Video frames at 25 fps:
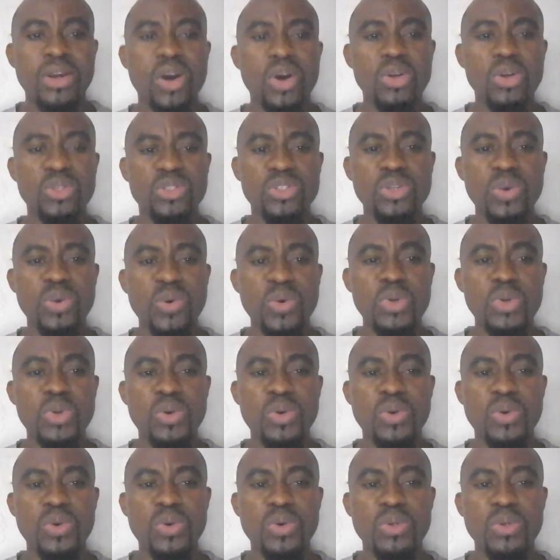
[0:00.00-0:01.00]
Also,
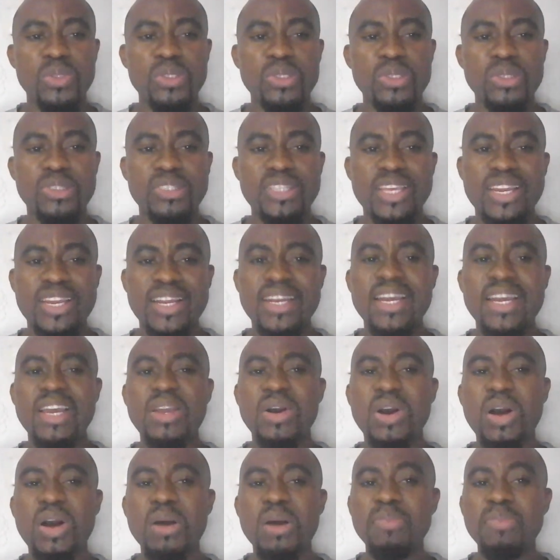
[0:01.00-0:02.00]
you stated that
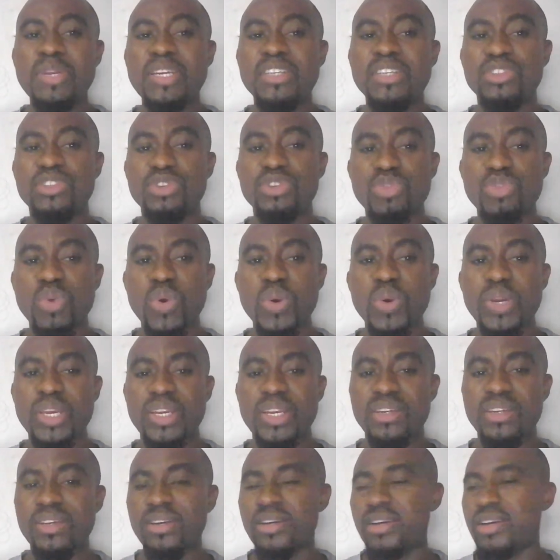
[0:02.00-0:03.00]
your company is
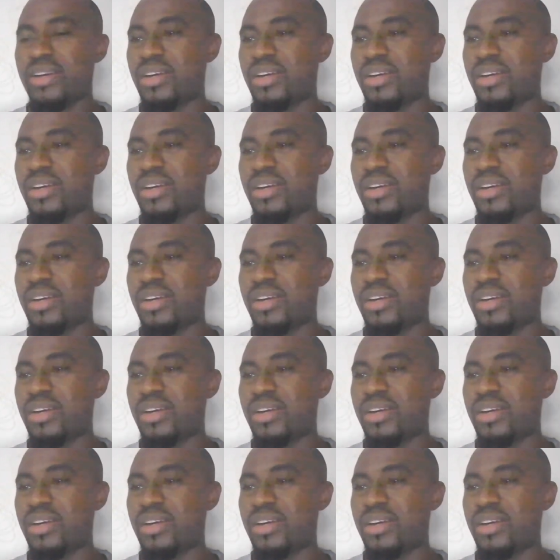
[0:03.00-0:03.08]
growing.